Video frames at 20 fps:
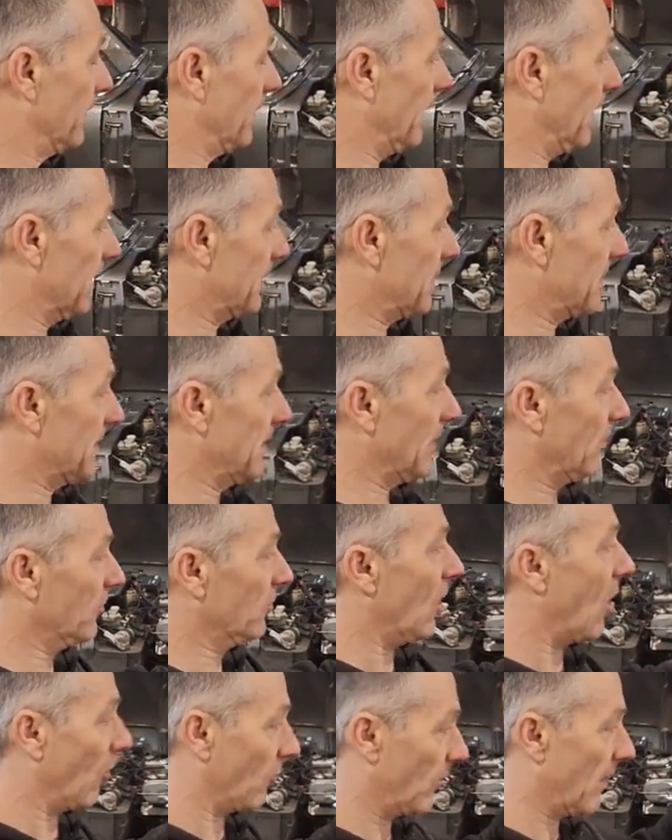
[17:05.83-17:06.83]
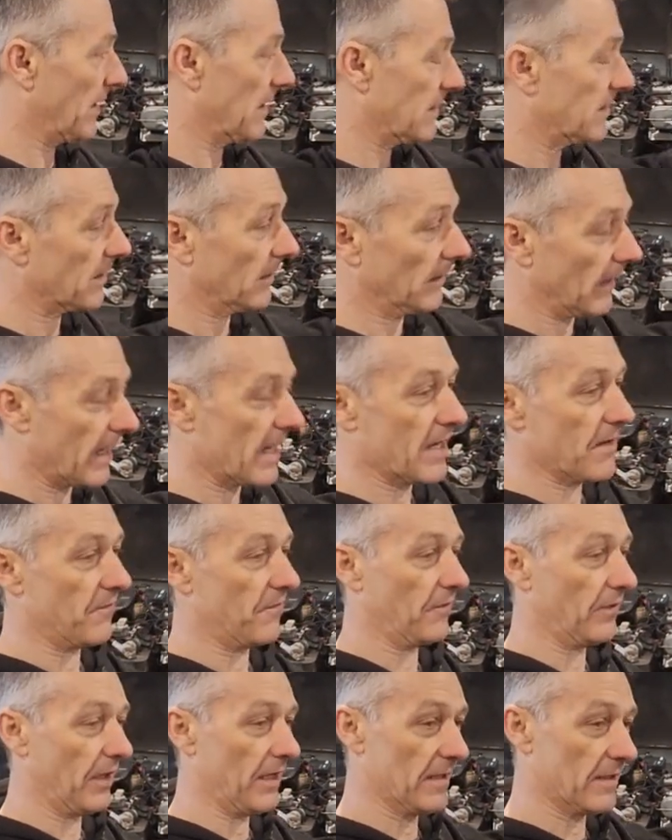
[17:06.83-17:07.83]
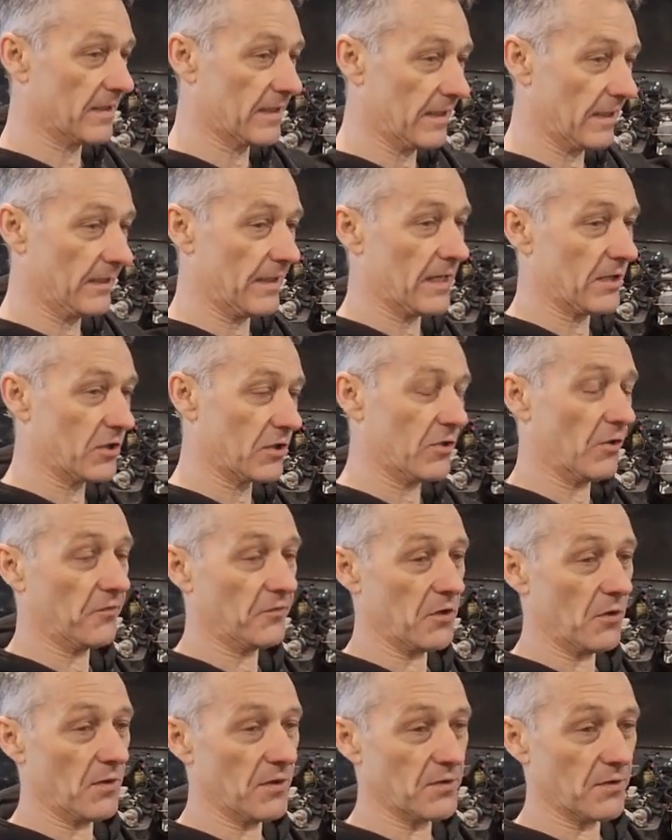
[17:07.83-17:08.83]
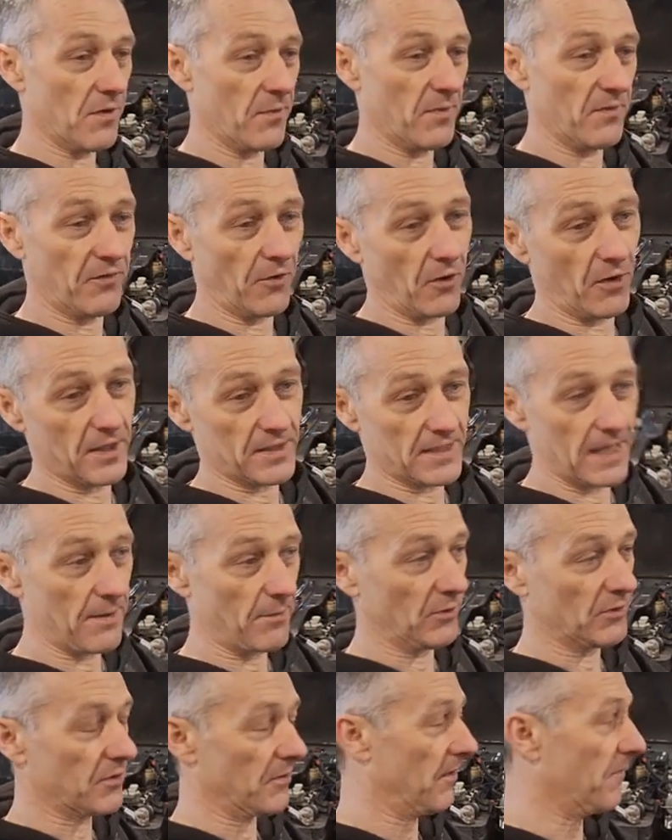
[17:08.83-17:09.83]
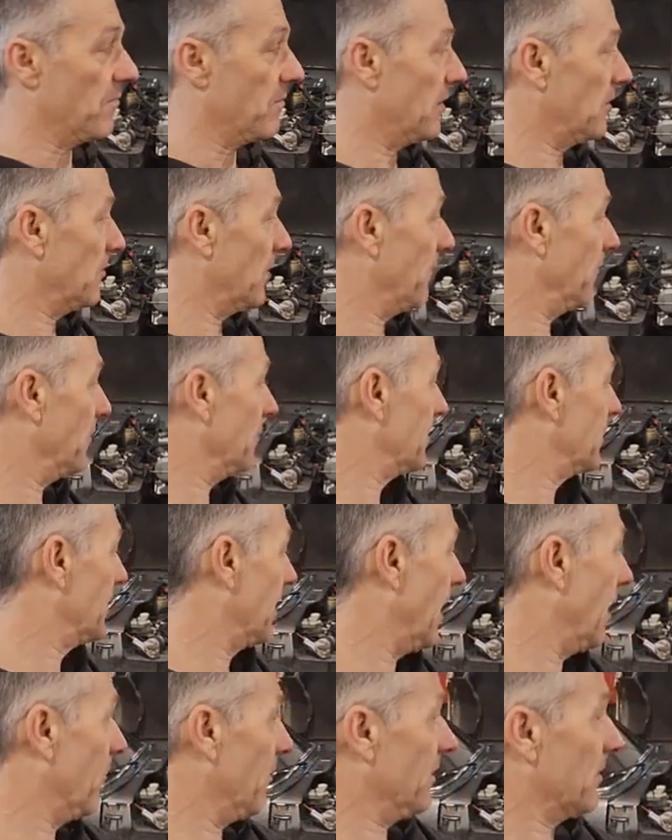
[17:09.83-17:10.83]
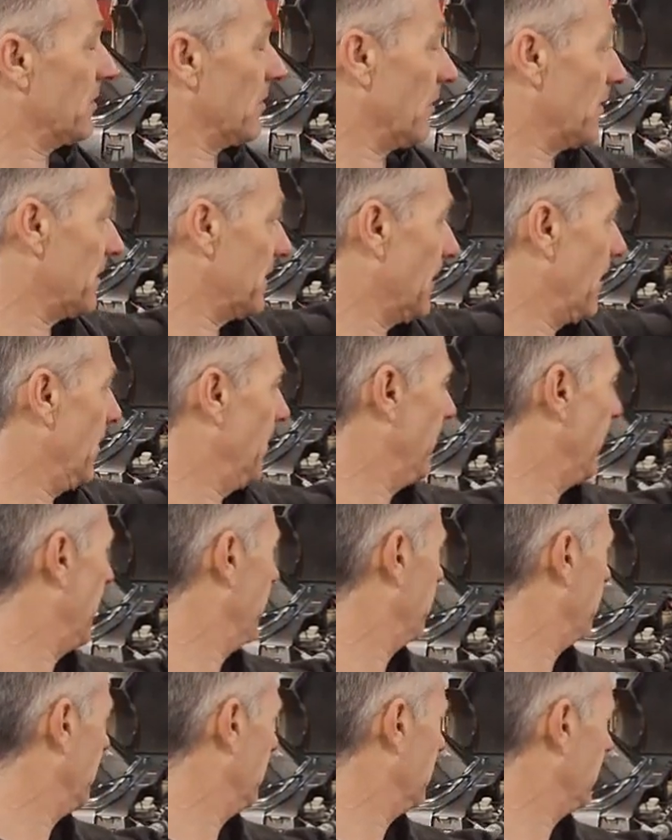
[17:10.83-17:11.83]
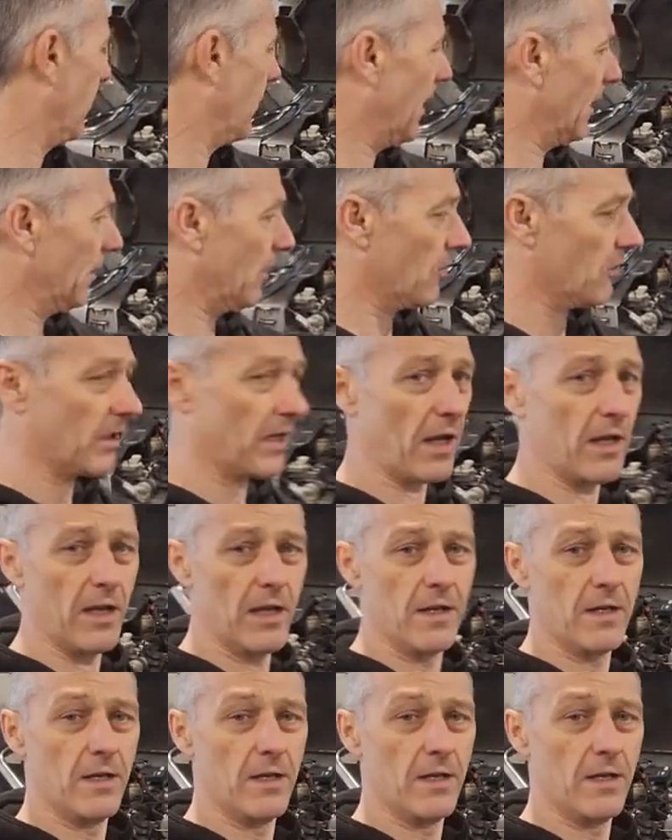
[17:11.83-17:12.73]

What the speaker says: It's still not ready to leave. It still needs stuff doing to it before it's able to even be driven. So it's got to sit on the ramp for a little while longer.